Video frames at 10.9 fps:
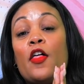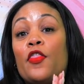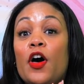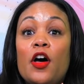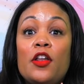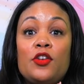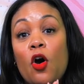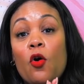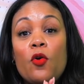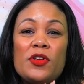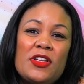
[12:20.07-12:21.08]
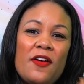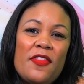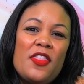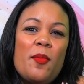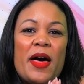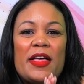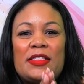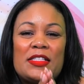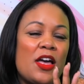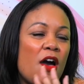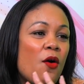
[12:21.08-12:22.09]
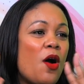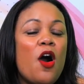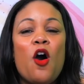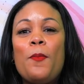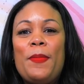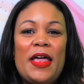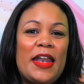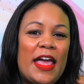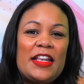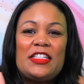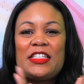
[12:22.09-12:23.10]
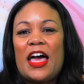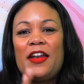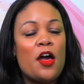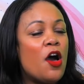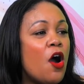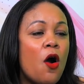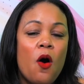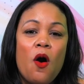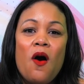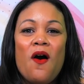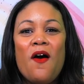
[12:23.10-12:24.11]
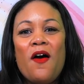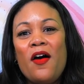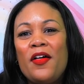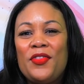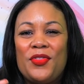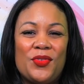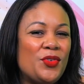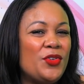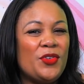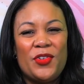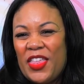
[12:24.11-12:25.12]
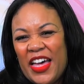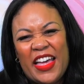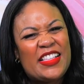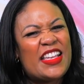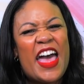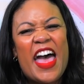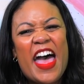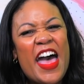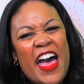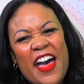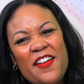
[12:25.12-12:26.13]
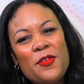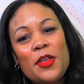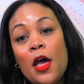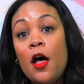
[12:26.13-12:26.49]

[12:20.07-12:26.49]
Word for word: The doors on the bus go open and shut, all through the town.